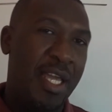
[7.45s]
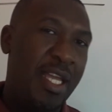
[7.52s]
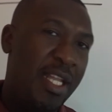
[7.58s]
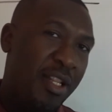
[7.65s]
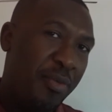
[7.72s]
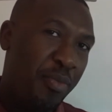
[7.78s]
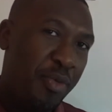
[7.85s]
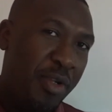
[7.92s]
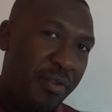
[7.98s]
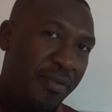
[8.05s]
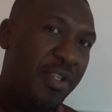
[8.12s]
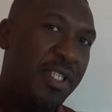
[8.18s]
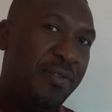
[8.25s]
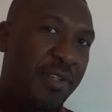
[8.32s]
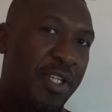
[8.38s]
In the
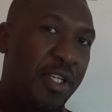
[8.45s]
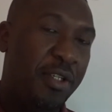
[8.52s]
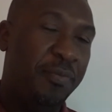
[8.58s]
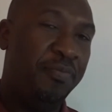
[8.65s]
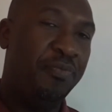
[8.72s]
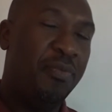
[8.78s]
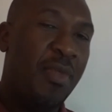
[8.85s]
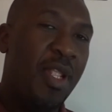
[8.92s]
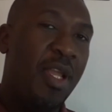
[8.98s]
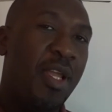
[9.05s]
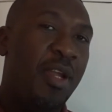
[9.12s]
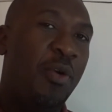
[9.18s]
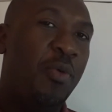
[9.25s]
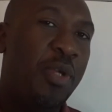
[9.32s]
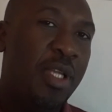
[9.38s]
previous video,
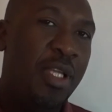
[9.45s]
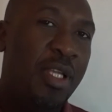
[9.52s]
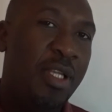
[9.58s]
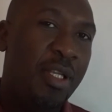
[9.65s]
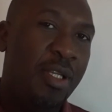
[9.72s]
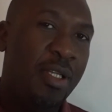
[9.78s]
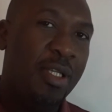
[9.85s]
we